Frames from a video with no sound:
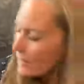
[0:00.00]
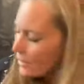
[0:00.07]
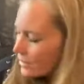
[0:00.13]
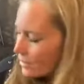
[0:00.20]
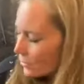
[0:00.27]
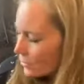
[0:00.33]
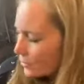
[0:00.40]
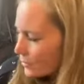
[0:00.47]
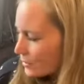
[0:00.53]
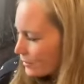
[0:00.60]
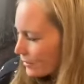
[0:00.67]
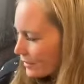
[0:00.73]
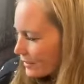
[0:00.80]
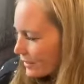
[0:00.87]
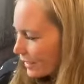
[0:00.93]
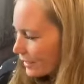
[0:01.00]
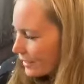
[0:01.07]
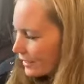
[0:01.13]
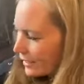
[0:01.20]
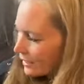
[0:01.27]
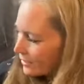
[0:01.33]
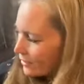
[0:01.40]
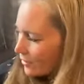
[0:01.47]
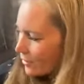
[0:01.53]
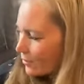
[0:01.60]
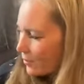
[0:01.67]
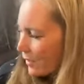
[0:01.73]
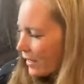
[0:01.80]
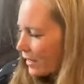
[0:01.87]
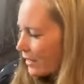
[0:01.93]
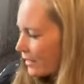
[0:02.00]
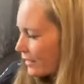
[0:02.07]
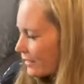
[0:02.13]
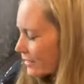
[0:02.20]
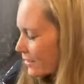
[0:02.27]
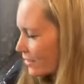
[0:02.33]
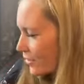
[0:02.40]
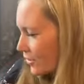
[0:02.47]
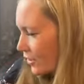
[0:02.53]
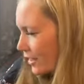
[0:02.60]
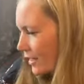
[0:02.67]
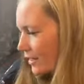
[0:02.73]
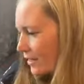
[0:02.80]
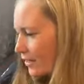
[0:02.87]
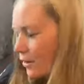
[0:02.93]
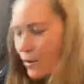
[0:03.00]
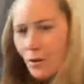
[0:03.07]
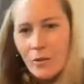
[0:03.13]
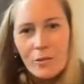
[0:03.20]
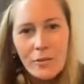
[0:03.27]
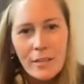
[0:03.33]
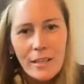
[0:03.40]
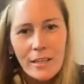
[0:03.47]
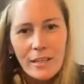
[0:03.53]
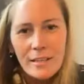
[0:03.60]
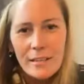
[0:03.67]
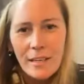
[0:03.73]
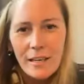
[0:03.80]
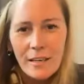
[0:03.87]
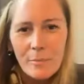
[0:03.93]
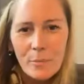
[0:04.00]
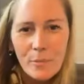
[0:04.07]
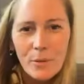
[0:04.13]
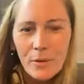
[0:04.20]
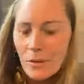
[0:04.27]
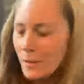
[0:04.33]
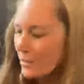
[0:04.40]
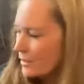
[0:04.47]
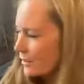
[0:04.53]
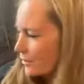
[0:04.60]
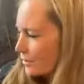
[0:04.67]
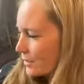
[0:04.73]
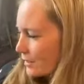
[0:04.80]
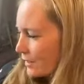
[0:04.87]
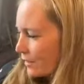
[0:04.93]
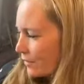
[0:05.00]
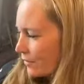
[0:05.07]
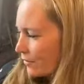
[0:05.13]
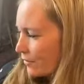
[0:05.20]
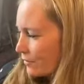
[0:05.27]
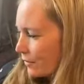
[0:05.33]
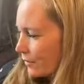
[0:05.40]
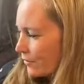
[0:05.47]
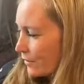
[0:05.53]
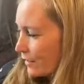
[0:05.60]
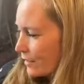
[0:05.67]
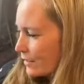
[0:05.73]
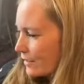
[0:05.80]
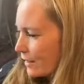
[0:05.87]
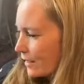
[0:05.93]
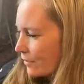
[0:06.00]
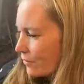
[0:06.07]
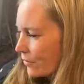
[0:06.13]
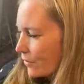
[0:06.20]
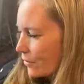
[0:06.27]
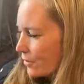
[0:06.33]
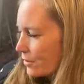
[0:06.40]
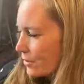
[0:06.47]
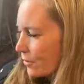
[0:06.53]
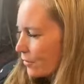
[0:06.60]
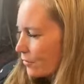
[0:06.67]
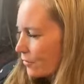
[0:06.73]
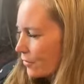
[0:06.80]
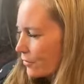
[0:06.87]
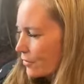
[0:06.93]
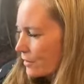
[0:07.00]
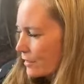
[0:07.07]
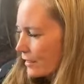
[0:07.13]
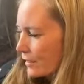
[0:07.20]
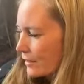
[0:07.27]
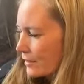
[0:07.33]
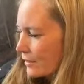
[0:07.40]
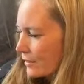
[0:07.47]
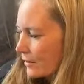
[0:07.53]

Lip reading: are the 2 chords for the day, and on page 30 of the guitar book you'll see my fingers and photos of those things.